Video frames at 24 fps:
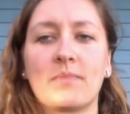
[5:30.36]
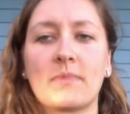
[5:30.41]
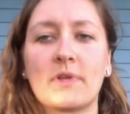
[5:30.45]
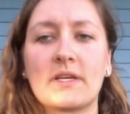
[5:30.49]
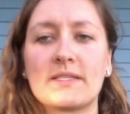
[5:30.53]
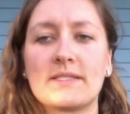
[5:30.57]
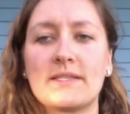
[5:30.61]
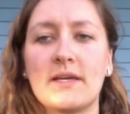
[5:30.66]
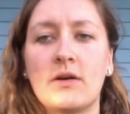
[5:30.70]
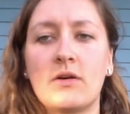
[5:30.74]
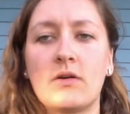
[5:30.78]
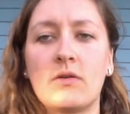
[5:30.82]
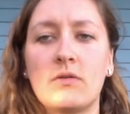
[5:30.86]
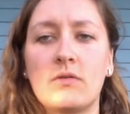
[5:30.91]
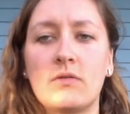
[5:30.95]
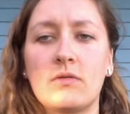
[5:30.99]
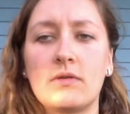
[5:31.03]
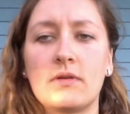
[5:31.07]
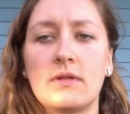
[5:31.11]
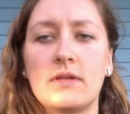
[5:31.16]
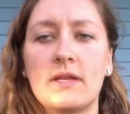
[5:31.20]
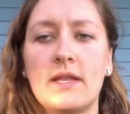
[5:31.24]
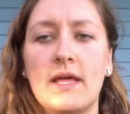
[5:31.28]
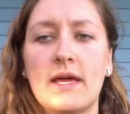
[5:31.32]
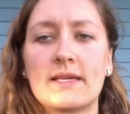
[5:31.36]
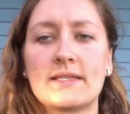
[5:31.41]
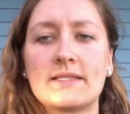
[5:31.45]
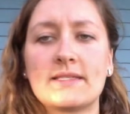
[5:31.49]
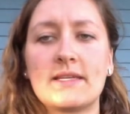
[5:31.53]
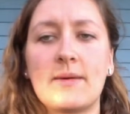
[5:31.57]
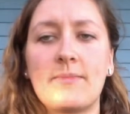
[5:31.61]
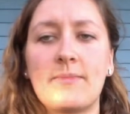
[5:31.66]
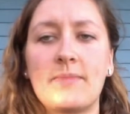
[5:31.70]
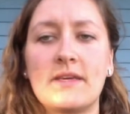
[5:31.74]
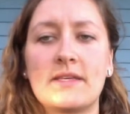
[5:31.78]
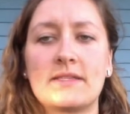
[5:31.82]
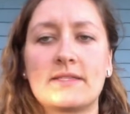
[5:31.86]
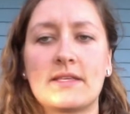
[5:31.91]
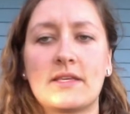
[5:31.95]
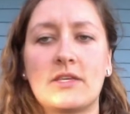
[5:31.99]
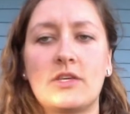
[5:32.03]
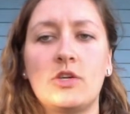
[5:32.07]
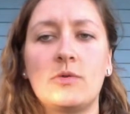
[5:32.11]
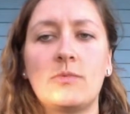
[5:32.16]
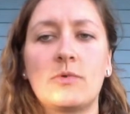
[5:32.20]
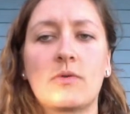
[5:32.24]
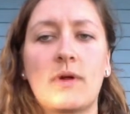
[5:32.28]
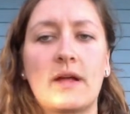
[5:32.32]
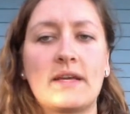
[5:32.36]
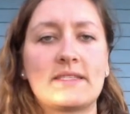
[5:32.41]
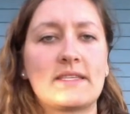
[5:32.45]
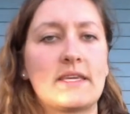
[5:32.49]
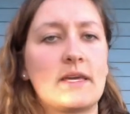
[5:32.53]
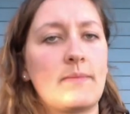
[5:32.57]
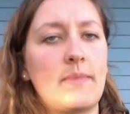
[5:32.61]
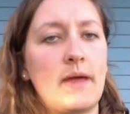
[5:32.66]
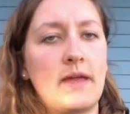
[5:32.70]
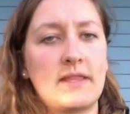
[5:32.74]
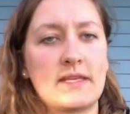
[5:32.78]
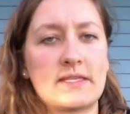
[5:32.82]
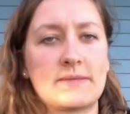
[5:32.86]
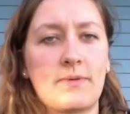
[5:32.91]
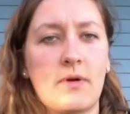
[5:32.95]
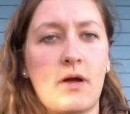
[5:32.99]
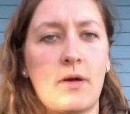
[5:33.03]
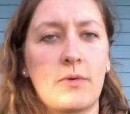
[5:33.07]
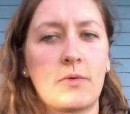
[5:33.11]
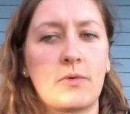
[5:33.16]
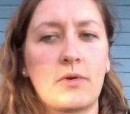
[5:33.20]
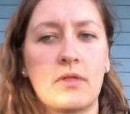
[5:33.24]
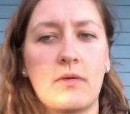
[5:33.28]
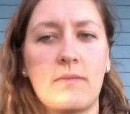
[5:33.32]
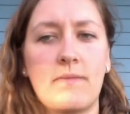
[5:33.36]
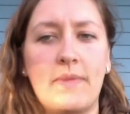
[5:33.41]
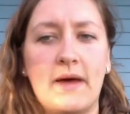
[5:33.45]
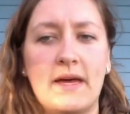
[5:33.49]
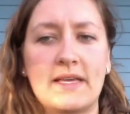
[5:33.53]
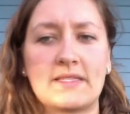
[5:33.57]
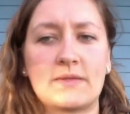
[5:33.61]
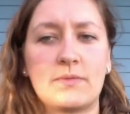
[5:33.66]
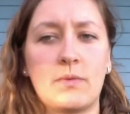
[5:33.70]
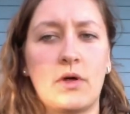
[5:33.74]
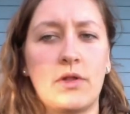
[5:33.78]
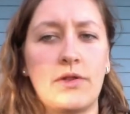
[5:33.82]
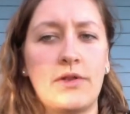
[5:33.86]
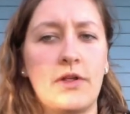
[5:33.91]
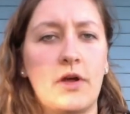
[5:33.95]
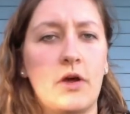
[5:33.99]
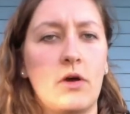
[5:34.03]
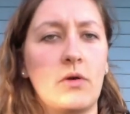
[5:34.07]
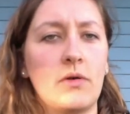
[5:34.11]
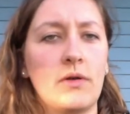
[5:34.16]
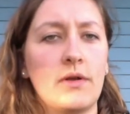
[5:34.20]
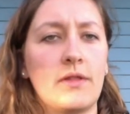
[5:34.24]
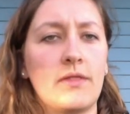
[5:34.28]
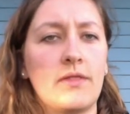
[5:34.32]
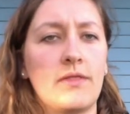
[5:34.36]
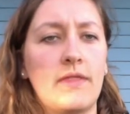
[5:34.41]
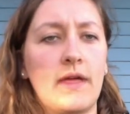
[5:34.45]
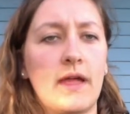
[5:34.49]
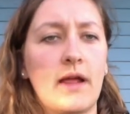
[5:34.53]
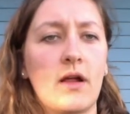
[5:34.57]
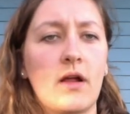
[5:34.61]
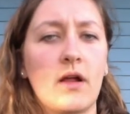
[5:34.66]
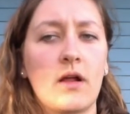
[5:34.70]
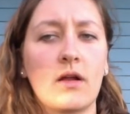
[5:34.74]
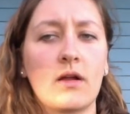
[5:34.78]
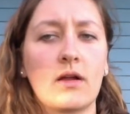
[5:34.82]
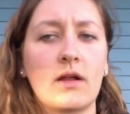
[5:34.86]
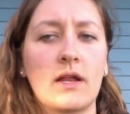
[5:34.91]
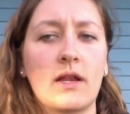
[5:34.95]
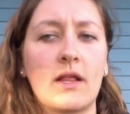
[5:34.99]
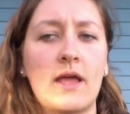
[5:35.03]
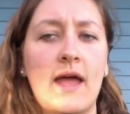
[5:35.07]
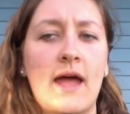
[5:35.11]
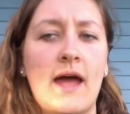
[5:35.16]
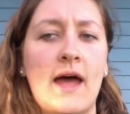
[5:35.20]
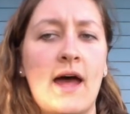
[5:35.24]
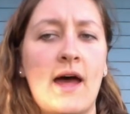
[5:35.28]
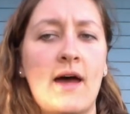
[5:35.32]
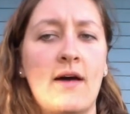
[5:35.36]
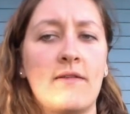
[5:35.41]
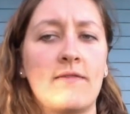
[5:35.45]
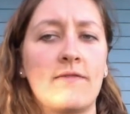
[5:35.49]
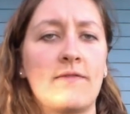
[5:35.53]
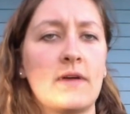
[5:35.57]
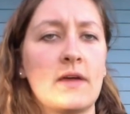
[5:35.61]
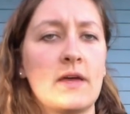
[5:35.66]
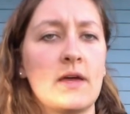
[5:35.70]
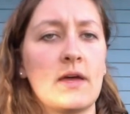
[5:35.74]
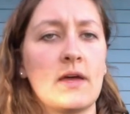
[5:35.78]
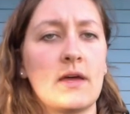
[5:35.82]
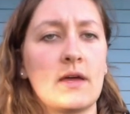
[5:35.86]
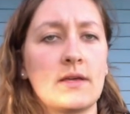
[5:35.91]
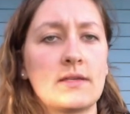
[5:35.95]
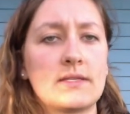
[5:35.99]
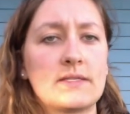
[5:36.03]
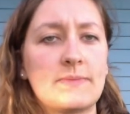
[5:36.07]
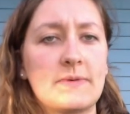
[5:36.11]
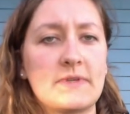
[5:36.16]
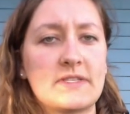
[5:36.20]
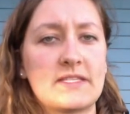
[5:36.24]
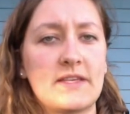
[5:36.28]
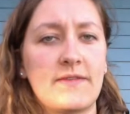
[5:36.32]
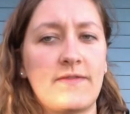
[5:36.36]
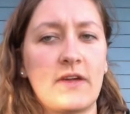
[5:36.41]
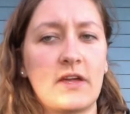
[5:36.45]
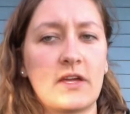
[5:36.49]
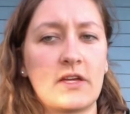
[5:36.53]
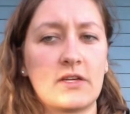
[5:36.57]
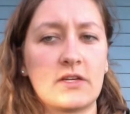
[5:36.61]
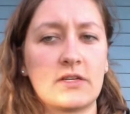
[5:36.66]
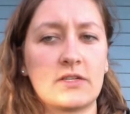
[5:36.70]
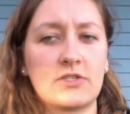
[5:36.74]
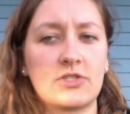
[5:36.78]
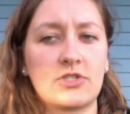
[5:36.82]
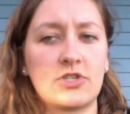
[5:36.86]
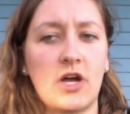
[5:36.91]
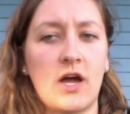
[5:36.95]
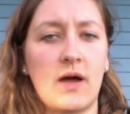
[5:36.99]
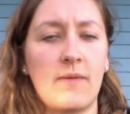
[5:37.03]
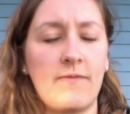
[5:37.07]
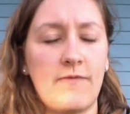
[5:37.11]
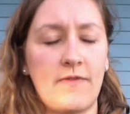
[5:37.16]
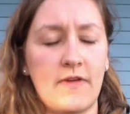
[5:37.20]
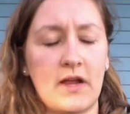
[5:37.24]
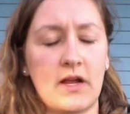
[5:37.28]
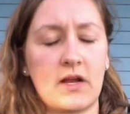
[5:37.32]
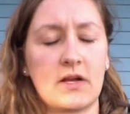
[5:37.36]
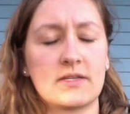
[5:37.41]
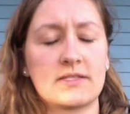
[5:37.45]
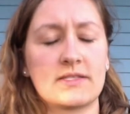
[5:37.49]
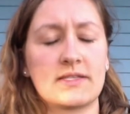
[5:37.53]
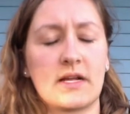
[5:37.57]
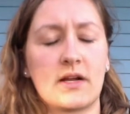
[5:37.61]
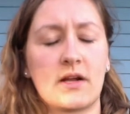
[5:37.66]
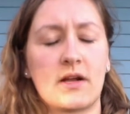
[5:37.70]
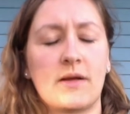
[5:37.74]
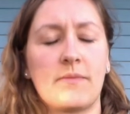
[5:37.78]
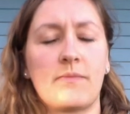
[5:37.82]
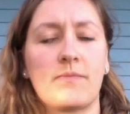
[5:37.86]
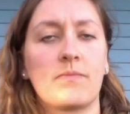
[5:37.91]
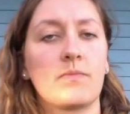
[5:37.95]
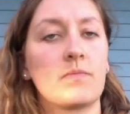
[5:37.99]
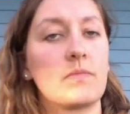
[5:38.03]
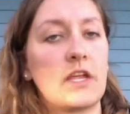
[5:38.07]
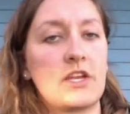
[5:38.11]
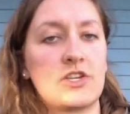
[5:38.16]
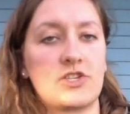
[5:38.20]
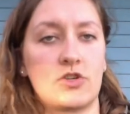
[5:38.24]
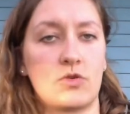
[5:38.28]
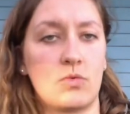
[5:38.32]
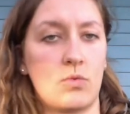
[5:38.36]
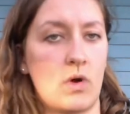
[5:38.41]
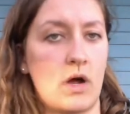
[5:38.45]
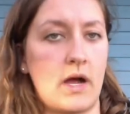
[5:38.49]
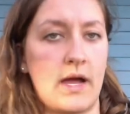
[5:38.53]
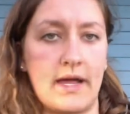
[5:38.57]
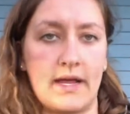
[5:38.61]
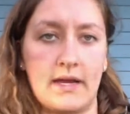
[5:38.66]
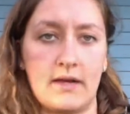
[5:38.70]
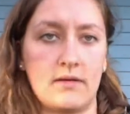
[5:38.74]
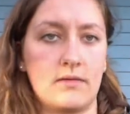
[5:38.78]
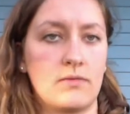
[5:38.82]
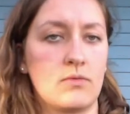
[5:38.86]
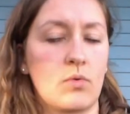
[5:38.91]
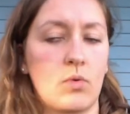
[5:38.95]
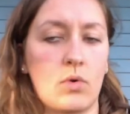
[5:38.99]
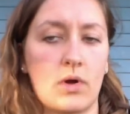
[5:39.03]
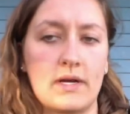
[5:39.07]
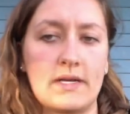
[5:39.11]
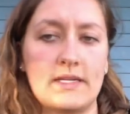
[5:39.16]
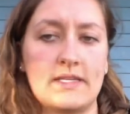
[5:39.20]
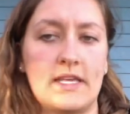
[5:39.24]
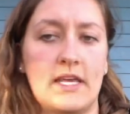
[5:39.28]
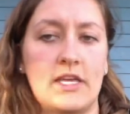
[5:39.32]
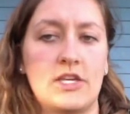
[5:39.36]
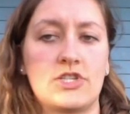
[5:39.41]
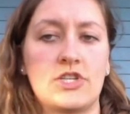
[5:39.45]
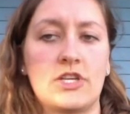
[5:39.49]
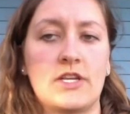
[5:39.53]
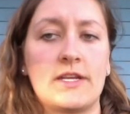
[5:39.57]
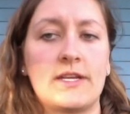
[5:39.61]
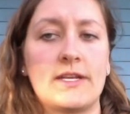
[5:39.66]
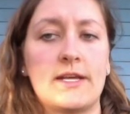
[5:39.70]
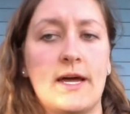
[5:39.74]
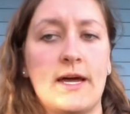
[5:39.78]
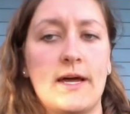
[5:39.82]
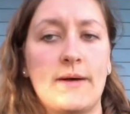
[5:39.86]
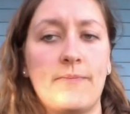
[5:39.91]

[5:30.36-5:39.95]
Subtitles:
So next up is the Human Rights Campaign. That's probably one of the best well known. They're going to have specific job fairs. They're a nationwide organization.